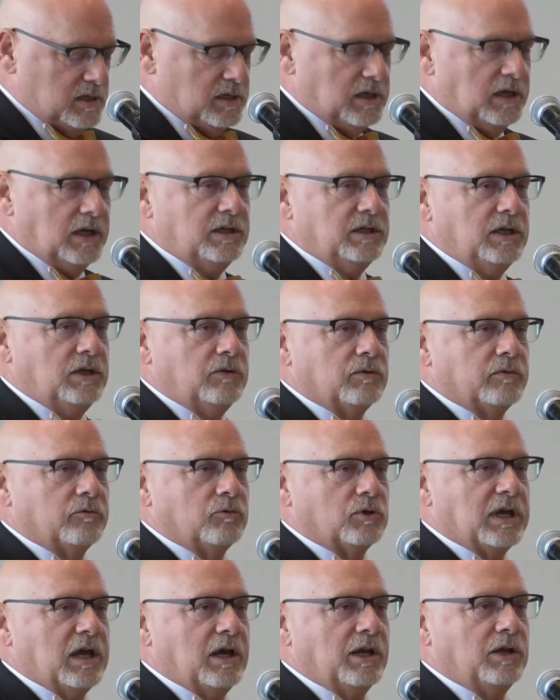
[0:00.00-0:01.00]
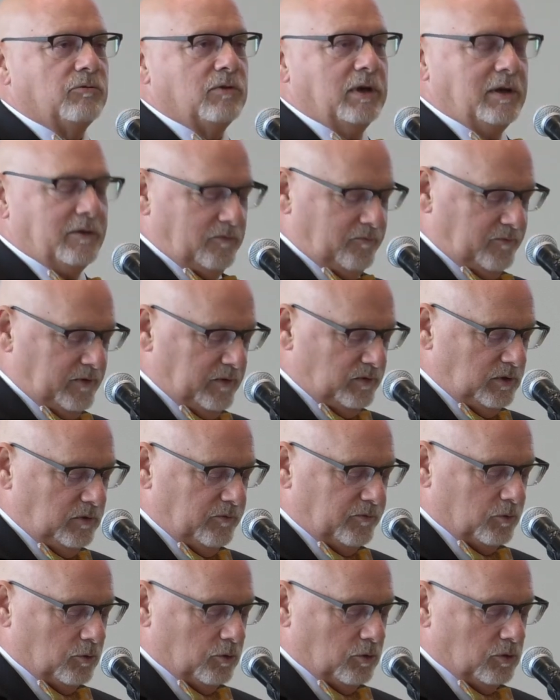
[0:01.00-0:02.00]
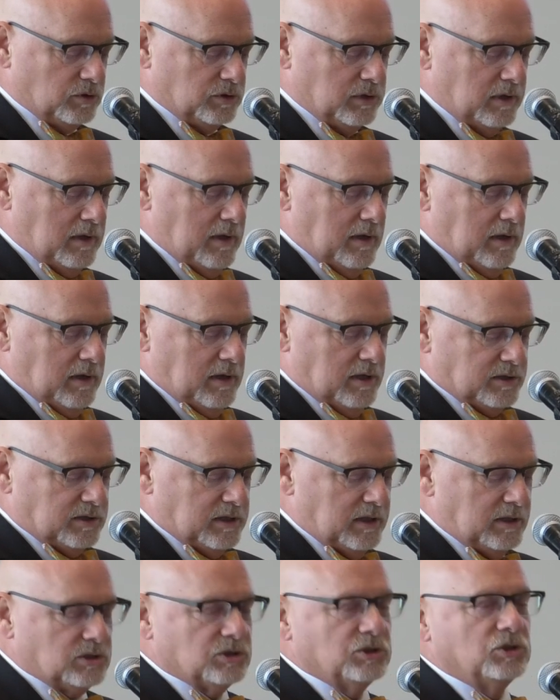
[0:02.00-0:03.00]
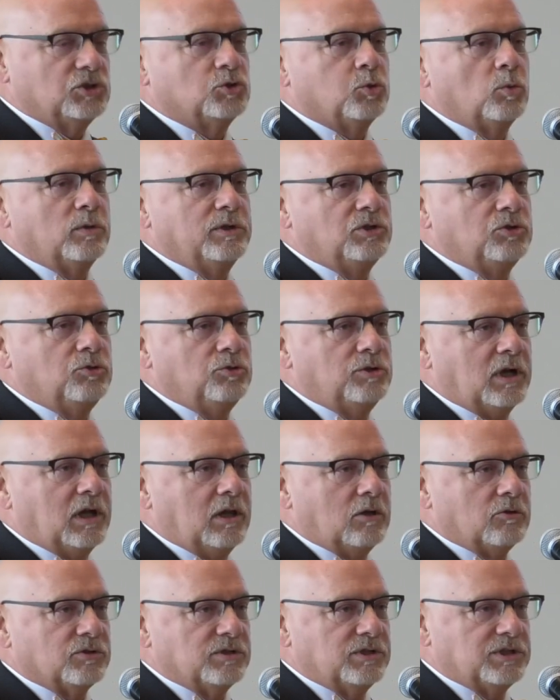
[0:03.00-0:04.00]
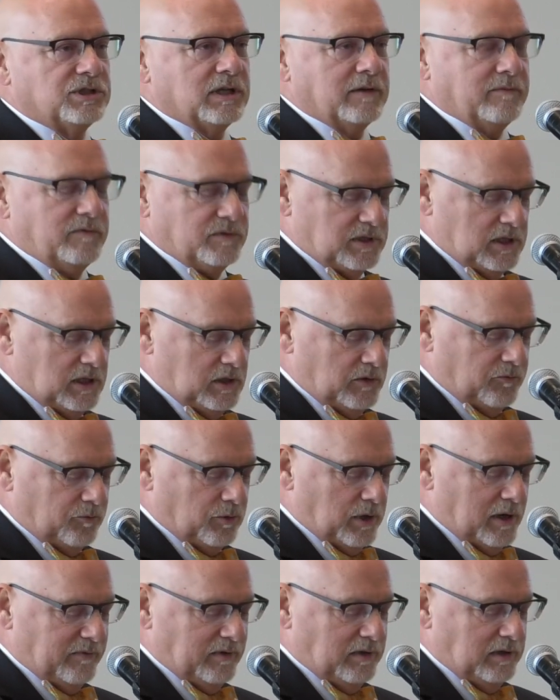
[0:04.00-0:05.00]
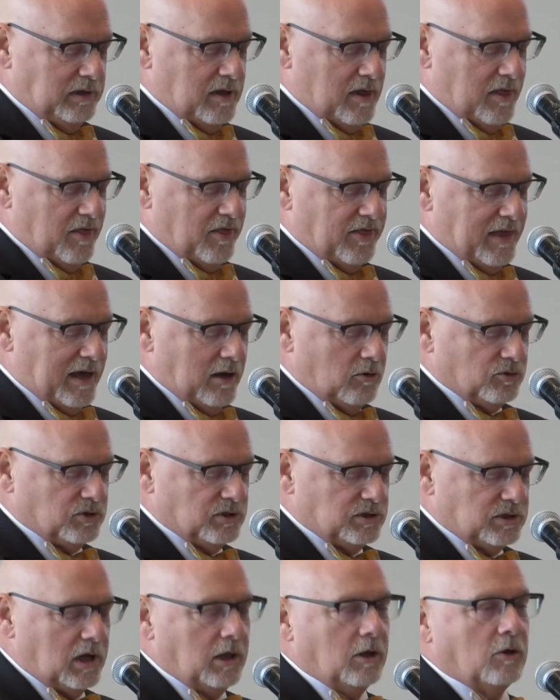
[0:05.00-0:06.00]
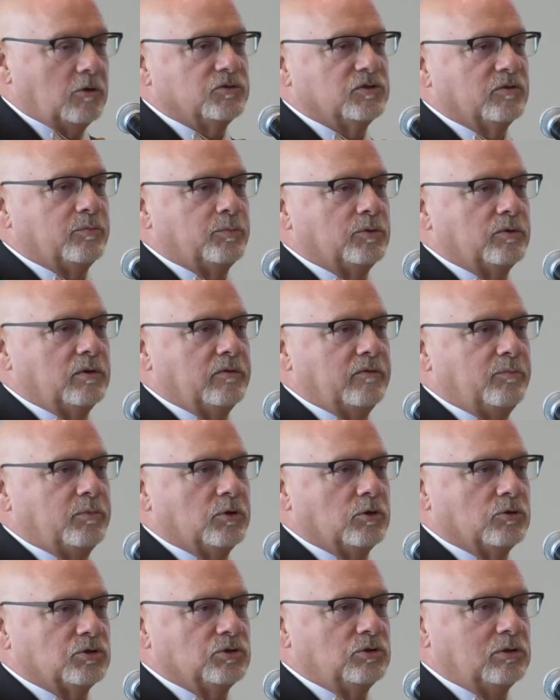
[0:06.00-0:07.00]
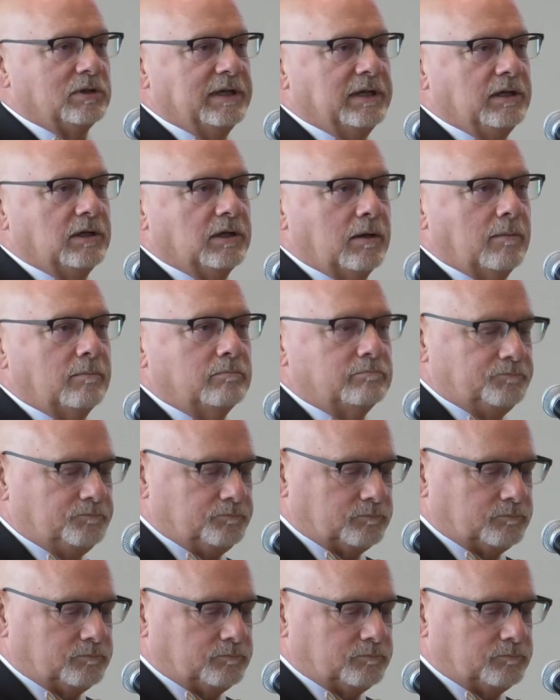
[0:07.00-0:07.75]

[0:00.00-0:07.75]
Indian River County ranked 51st, essentially $22.07 for every $1,000 of personal income.